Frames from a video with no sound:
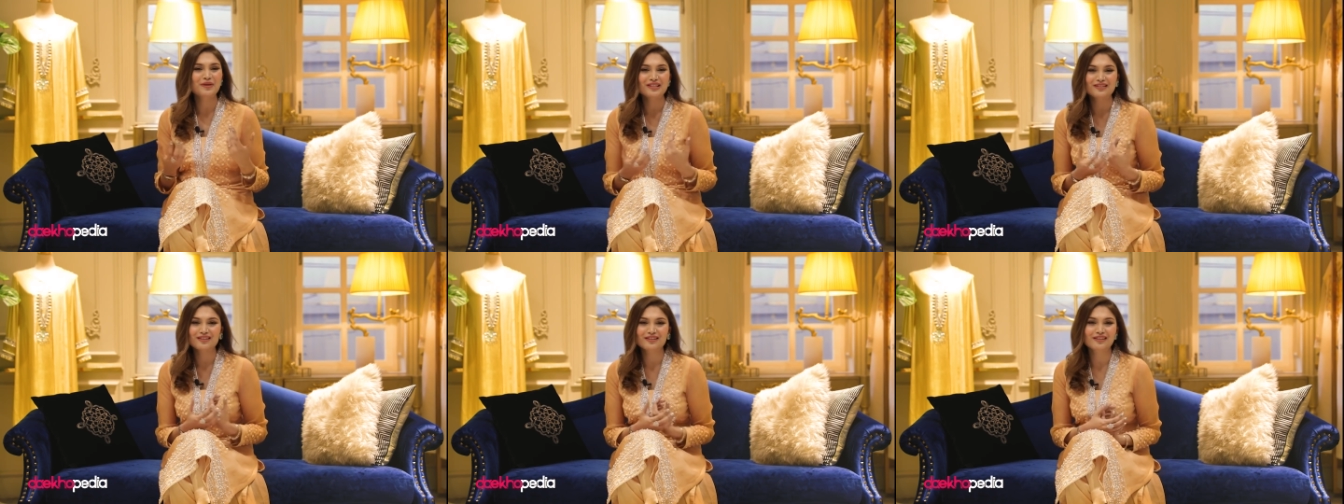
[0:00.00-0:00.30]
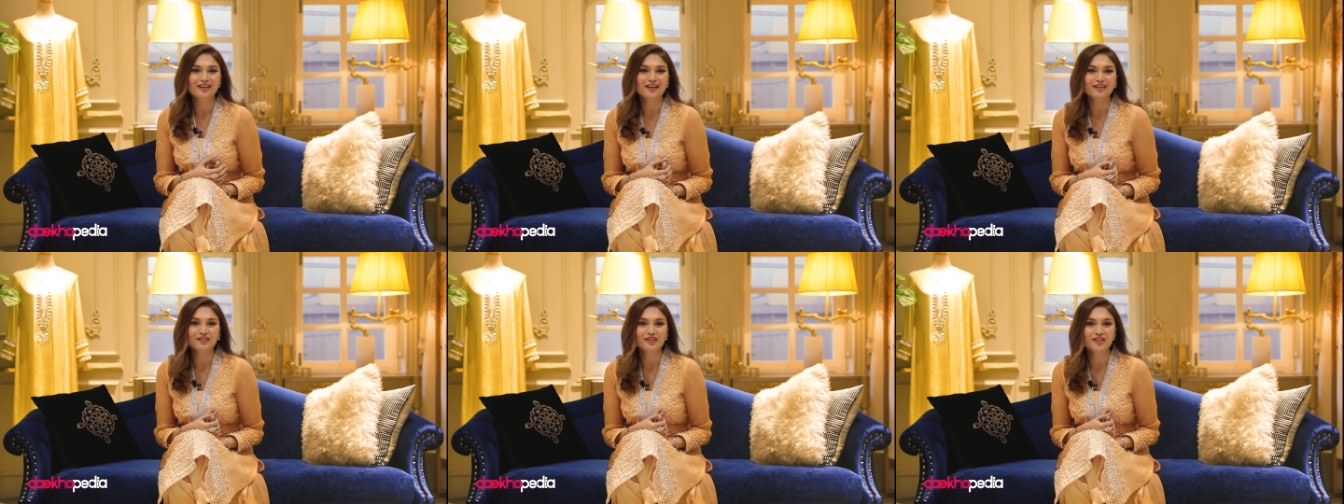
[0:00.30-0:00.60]
pastel
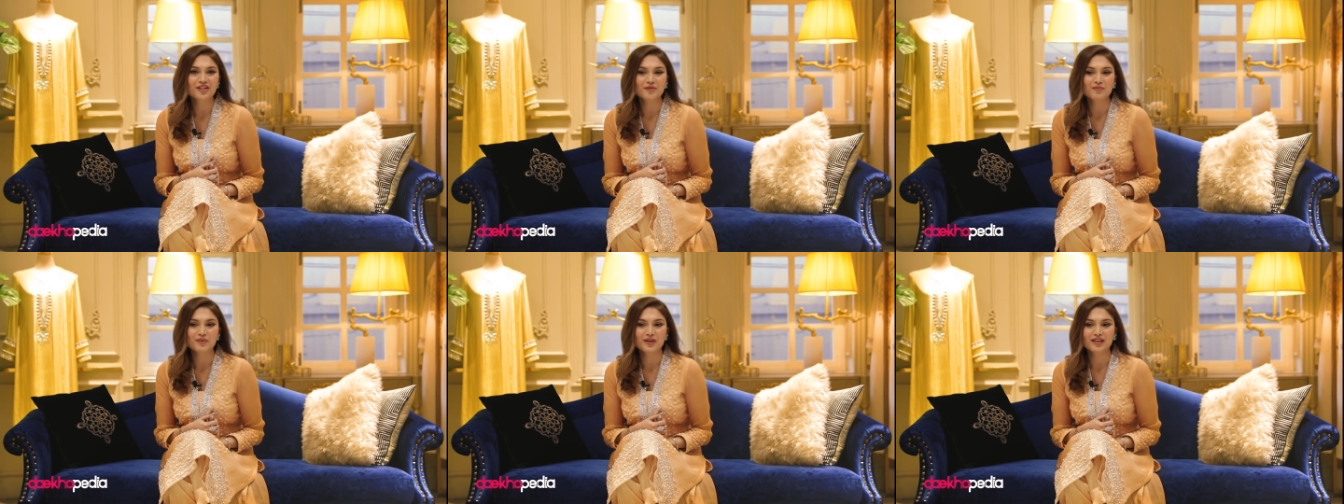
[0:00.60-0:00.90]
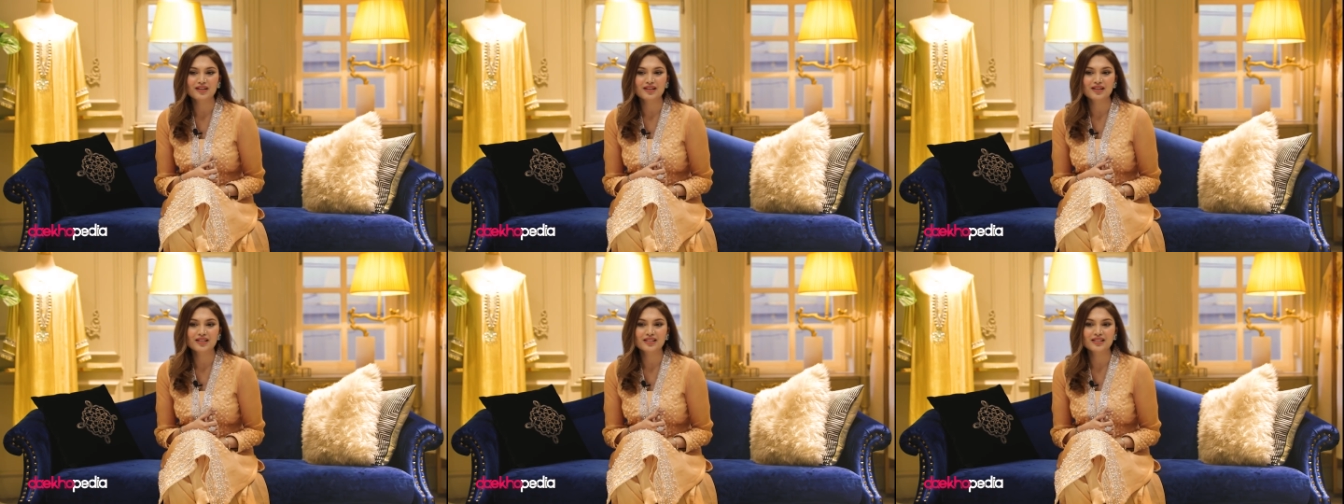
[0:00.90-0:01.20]
colors
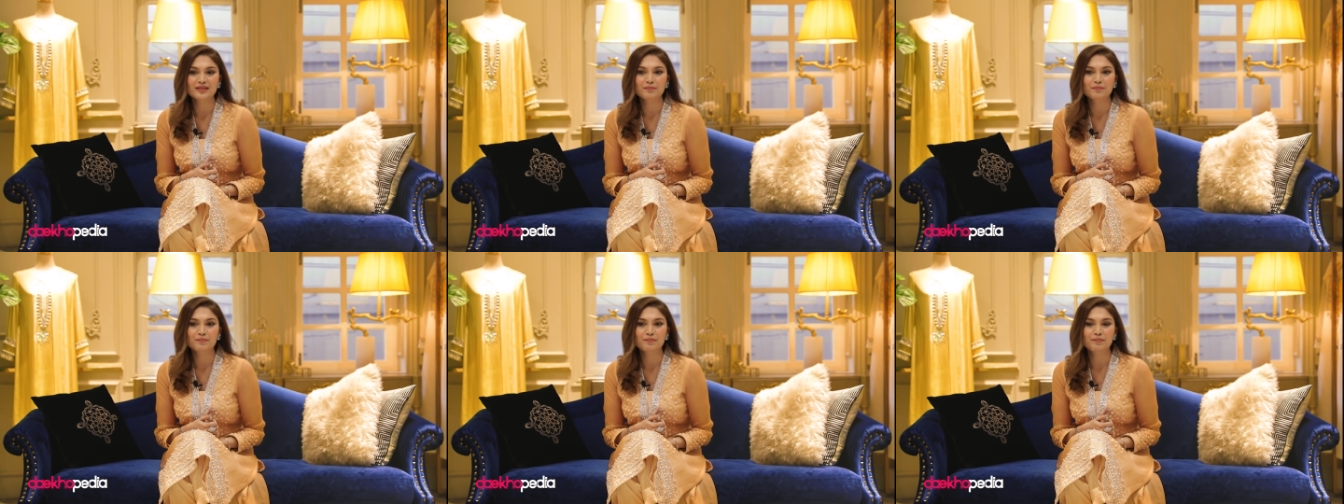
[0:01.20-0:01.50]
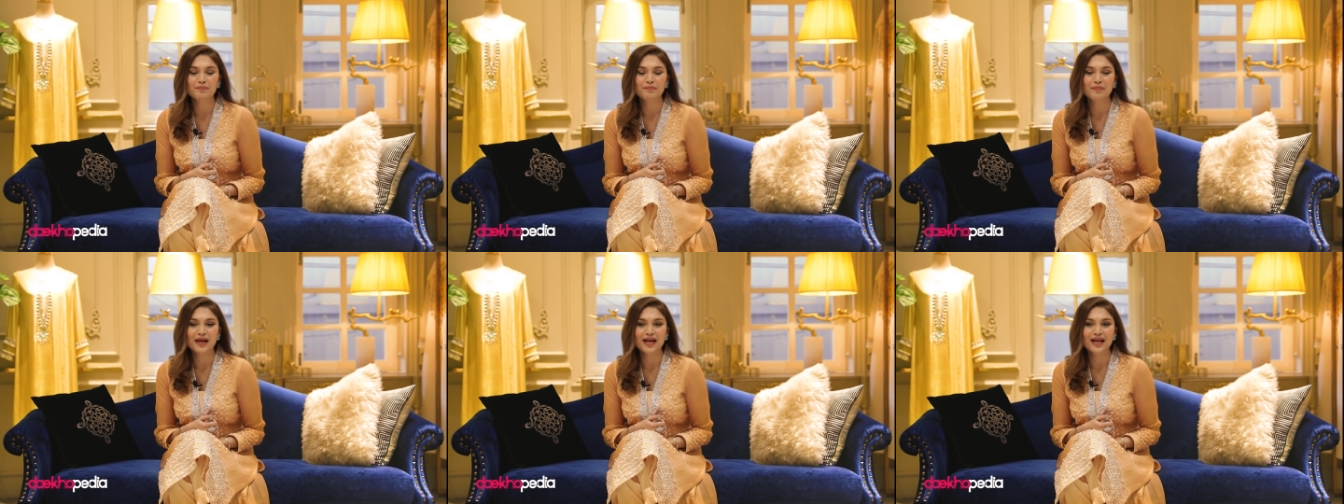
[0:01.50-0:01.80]
because
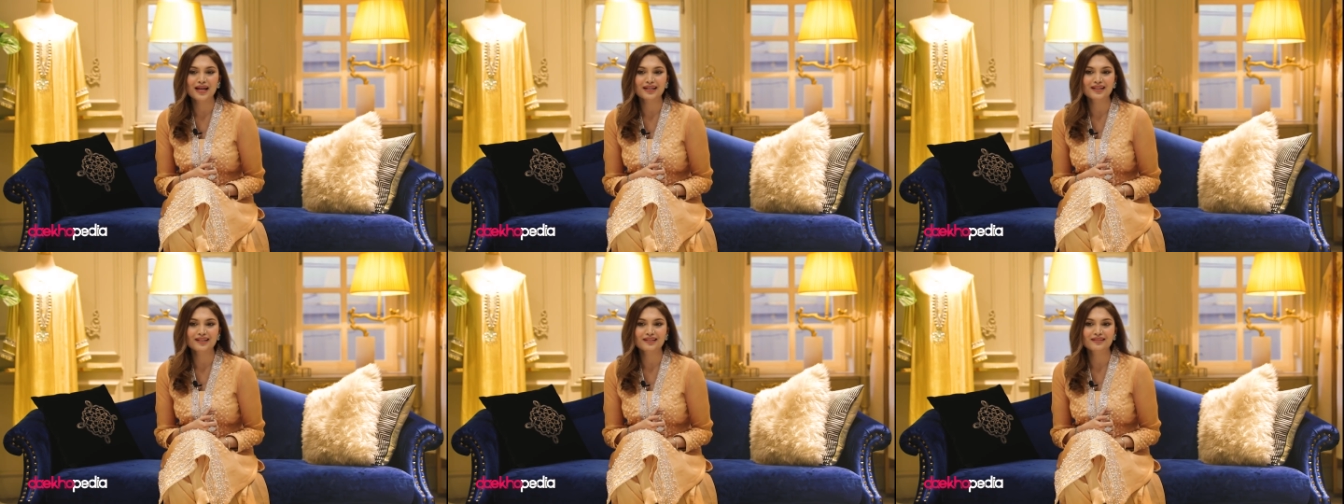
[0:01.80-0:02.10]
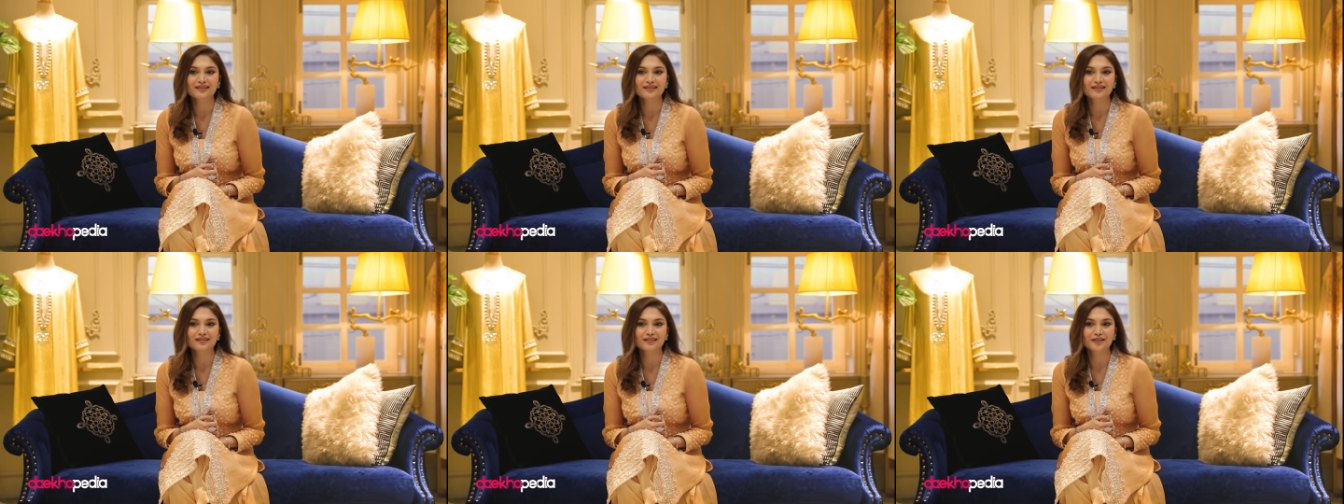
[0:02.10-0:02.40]
back
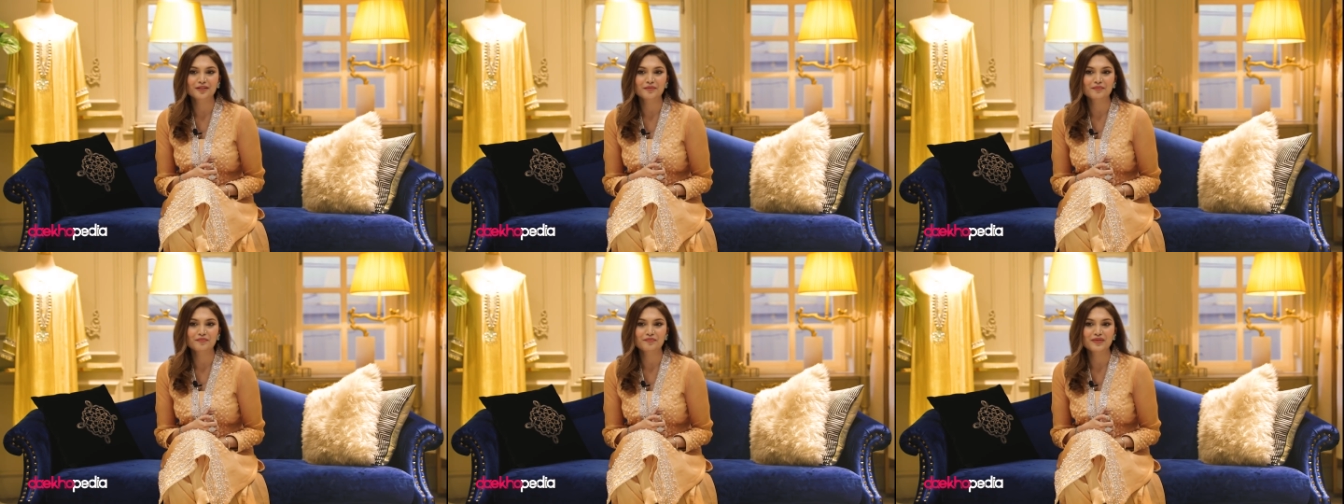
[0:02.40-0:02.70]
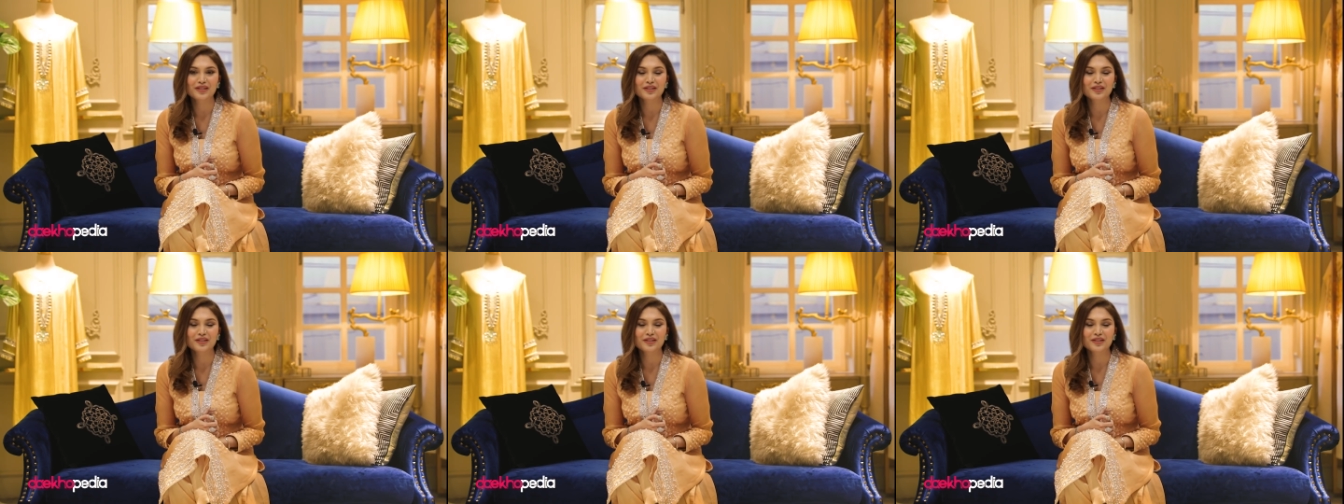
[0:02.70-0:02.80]
um,